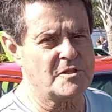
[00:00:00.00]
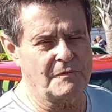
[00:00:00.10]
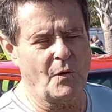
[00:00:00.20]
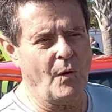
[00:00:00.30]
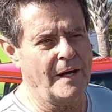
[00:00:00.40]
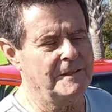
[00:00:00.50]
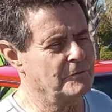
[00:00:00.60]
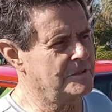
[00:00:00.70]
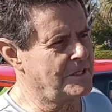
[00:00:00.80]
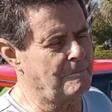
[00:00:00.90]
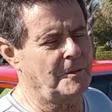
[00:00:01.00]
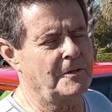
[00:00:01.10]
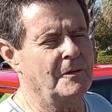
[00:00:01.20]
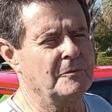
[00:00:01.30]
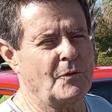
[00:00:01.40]
Savoy,
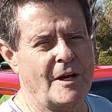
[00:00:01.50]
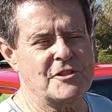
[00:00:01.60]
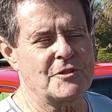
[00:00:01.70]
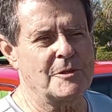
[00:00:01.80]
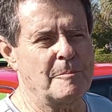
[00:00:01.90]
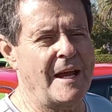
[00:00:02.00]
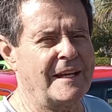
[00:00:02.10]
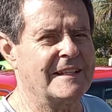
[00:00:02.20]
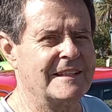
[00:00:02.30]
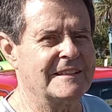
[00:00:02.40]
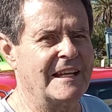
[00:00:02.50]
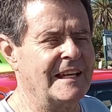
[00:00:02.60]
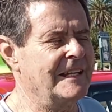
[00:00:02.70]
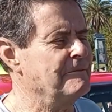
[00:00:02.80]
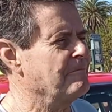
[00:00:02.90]
typical Chrysler back in the
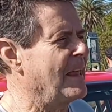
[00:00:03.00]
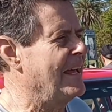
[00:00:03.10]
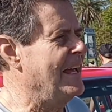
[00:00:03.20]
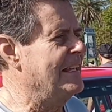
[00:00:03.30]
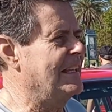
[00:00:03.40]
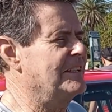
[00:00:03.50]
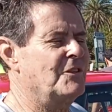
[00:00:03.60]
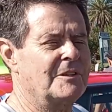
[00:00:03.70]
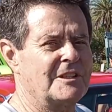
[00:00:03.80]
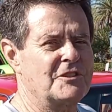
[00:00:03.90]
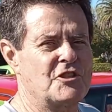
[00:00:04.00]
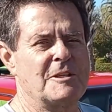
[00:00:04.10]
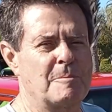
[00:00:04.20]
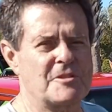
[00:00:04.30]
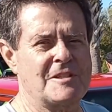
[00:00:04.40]
day. They took the
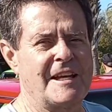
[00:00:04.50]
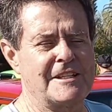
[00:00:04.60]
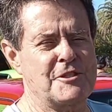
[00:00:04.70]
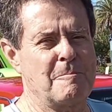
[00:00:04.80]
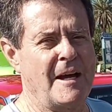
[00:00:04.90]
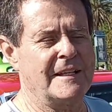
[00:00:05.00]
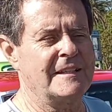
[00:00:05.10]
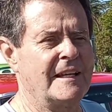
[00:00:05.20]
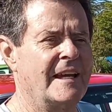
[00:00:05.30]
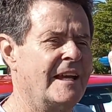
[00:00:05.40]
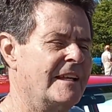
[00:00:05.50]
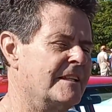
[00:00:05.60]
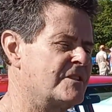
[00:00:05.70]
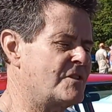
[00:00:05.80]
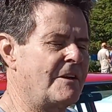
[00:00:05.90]
cheapest, lightest body they had
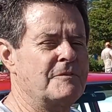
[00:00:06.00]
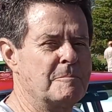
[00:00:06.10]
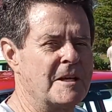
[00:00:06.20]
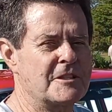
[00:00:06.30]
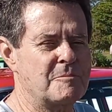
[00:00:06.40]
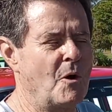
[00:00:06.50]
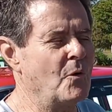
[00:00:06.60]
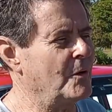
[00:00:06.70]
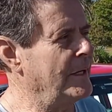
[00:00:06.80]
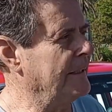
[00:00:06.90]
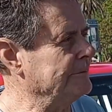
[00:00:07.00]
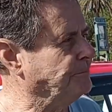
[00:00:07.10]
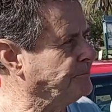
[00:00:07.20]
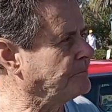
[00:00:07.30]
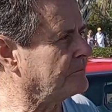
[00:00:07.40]
and stuffed the biggest motor
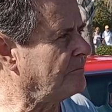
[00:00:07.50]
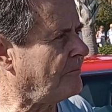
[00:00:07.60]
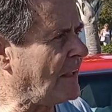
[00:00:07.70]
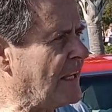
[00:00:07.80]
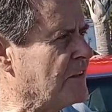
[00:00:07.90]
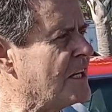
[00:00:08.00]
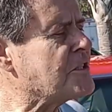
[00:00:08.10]
in